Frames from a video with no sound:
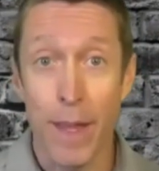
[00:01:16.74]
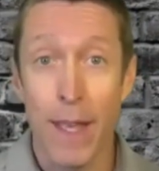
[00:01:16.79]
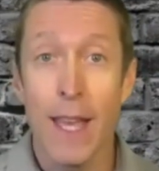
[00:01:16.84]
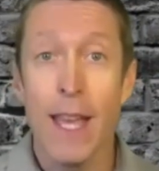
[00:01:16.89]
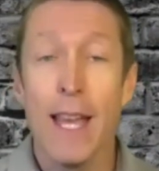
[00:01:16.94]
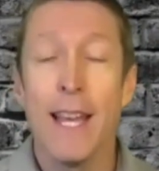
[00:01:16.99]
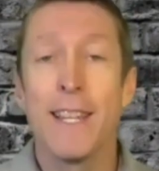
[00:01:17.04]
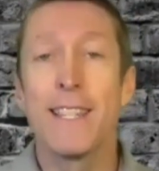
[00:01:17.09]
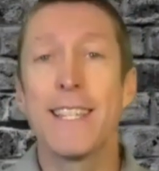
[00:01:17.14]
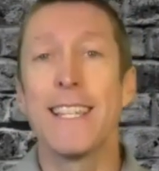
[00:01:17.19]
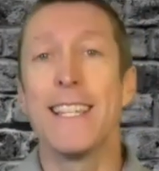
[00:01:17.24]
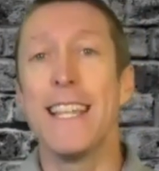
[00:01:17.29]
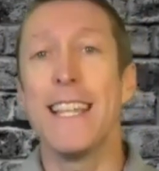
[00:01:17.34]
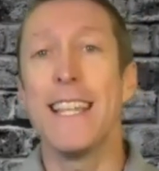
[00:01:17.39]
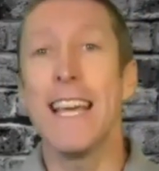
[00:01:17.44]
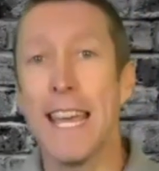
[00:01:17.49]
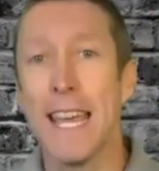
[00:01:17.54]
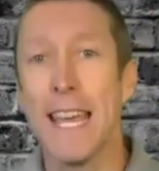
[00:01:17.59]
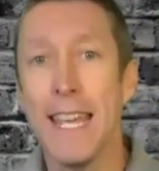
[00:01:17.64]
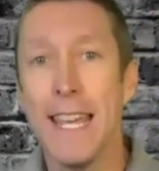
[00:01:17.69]

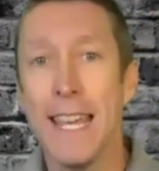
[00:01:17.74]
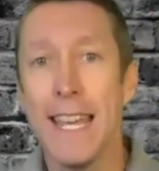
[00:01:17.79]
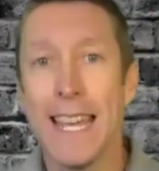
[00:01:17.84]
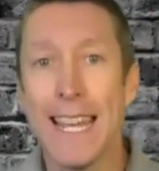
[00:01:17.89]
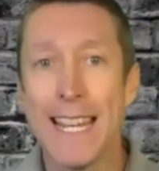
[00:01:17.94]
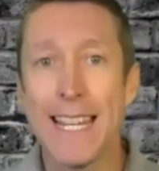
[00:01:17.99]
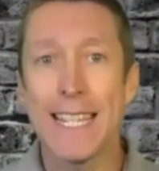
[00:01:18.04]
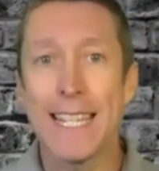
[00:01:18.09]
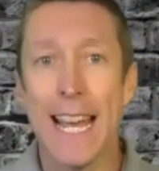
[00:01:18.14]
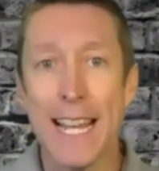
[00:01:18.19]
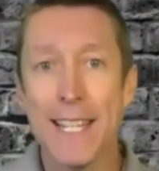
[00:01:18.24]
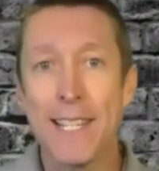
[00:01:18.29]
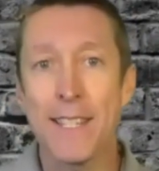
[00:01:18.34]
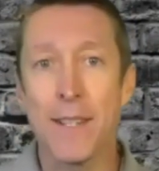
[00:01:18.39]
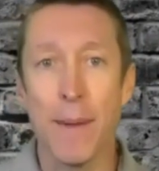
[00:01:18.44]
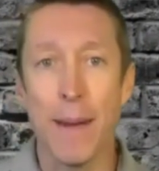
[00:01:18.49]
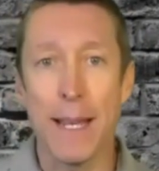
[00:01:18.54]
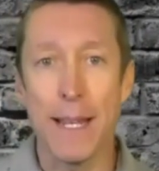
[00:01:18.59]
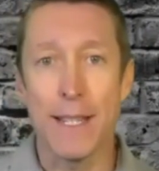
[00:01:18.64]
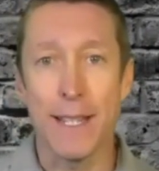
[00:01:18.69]
Today, it is
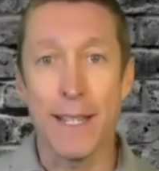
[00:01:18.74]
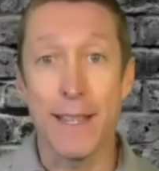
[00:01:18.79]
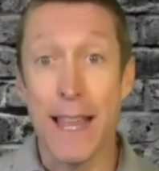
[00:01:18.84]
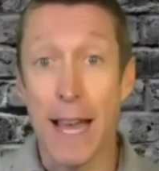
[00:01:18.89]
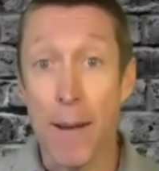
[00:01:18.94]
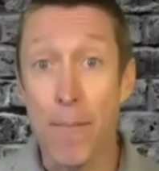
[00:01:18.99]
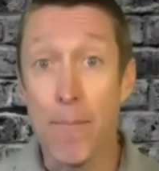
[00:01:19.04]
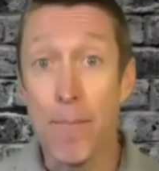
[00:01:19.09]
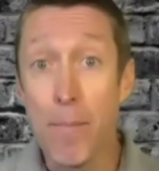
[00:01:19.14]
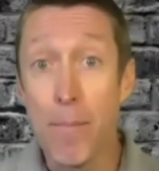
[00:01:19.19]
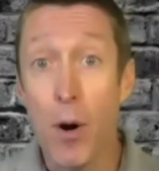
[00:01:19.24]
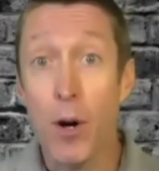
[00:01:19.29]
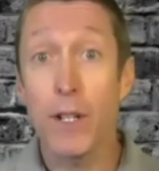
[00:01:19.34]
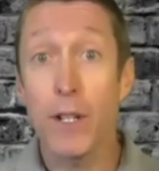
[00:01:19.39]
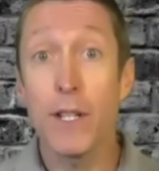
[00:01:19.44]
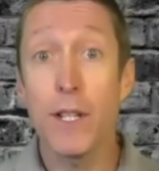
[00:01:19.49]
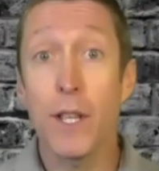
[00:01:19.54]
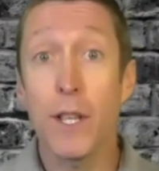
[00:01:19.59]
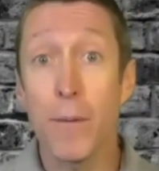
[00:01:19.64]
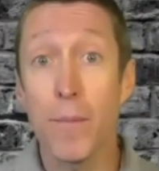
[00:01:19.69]
estimated that
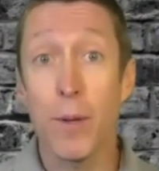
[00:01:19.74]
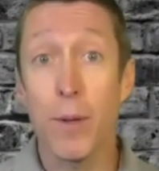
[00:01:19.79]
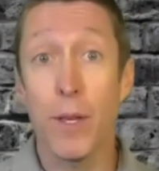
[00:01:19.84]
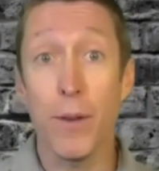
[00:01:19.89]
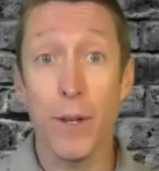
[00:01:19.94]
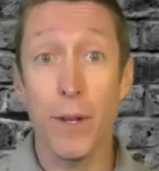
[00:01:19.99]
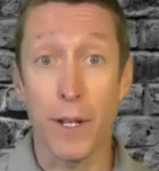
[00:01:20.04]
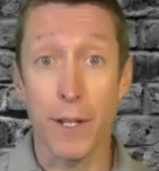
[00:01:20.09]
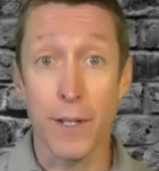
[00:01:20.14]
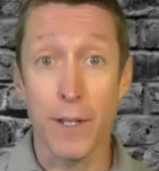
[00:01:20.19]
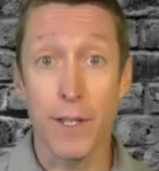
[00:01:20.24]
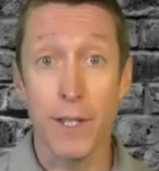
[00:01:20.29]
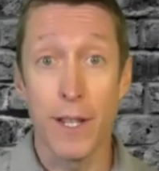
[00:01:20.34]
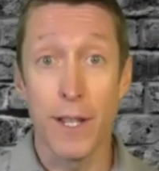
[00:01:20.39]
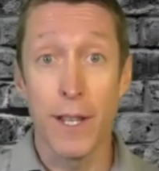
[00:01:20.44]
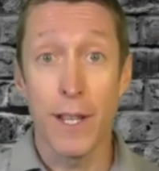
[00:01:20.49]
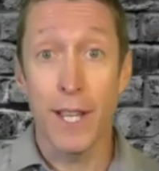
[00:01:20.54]
modern computers